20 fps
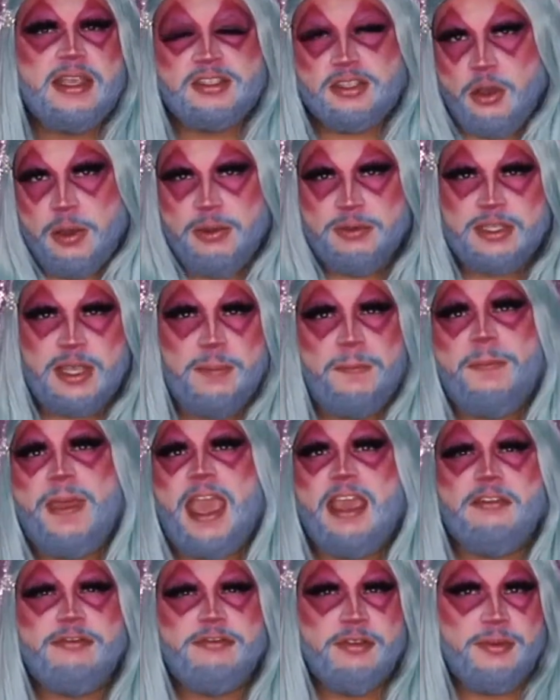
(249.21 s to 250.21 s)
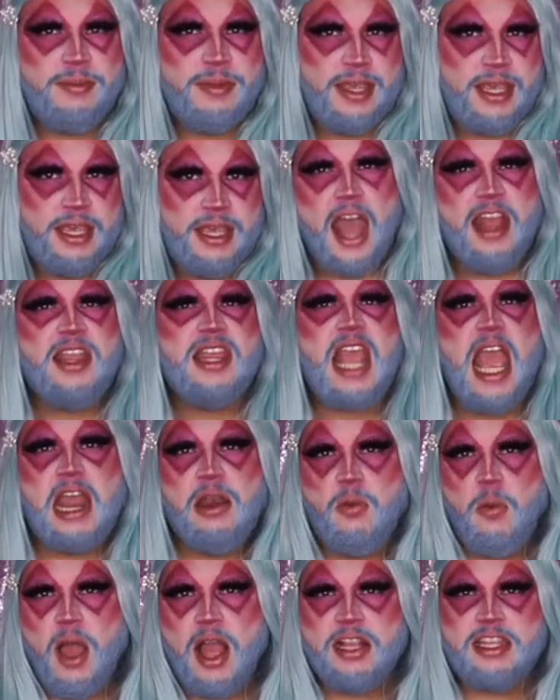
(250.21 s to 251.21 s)
So it was a bae for me. And
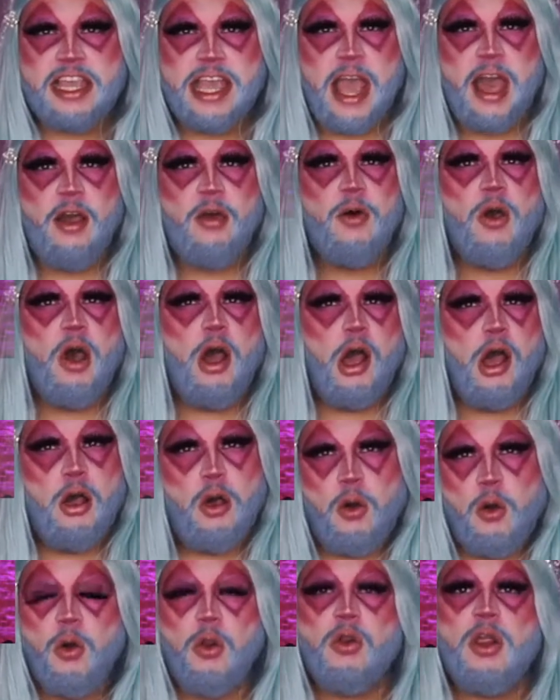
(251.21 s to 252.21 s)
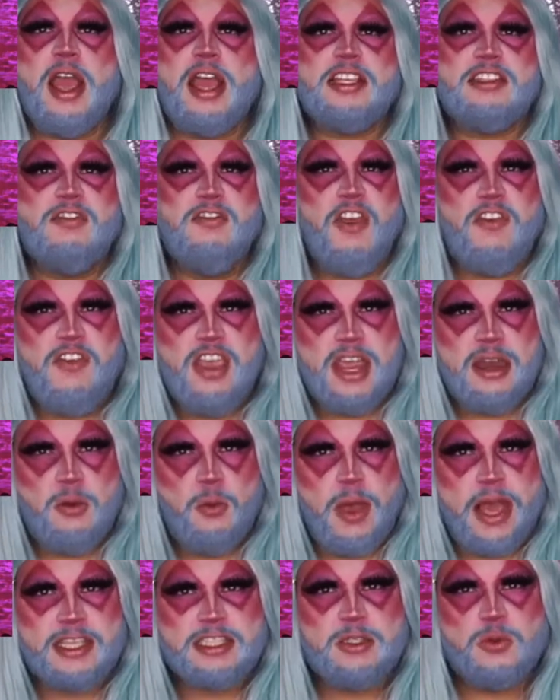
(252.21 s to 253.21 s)
then walked out Ahura as Vivienne
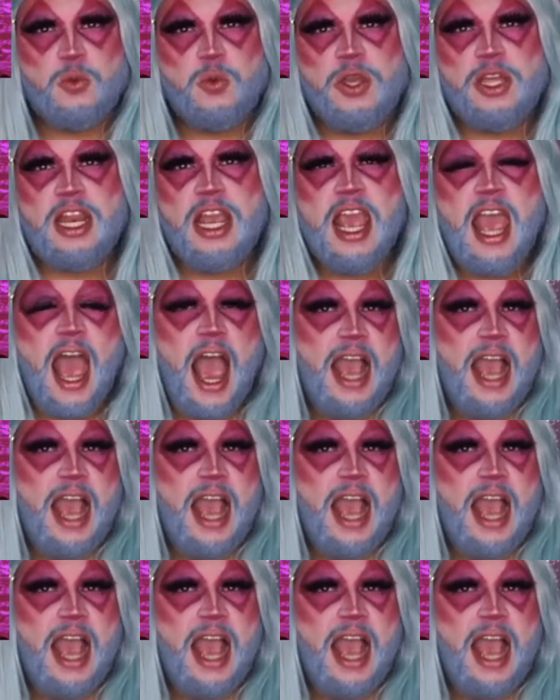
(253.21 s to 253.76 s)
Westwood.